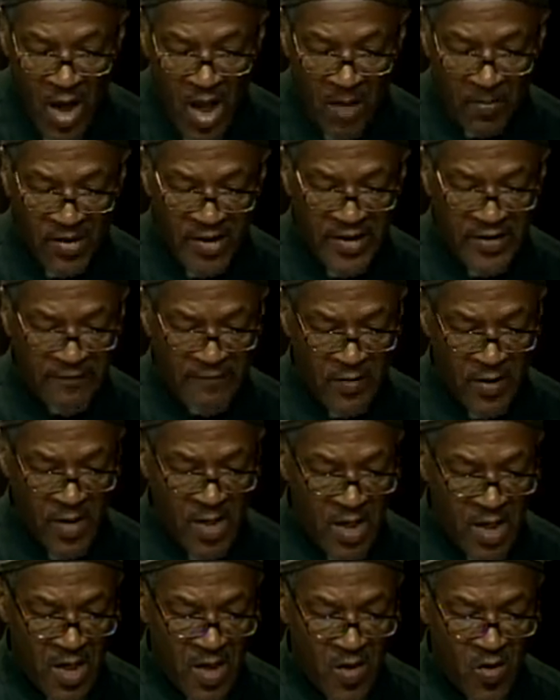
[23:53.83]
believe,
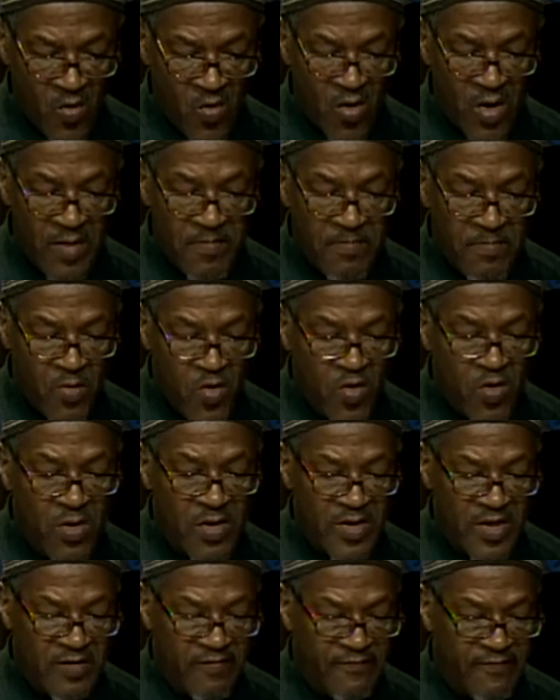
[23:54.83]
one more
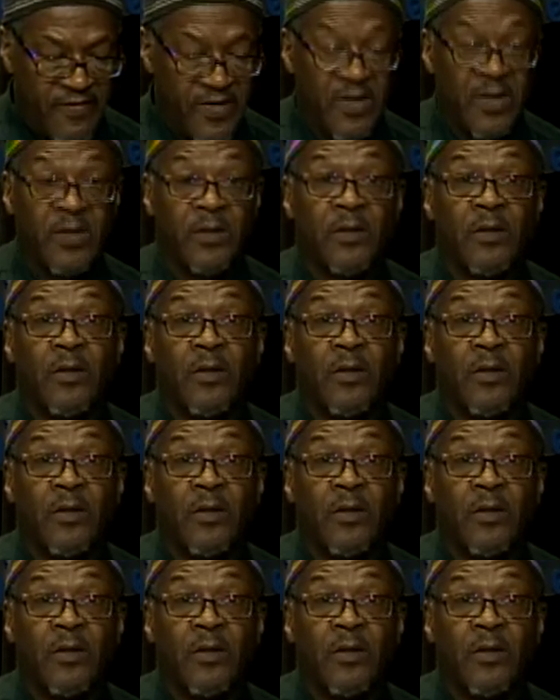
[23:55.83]
event.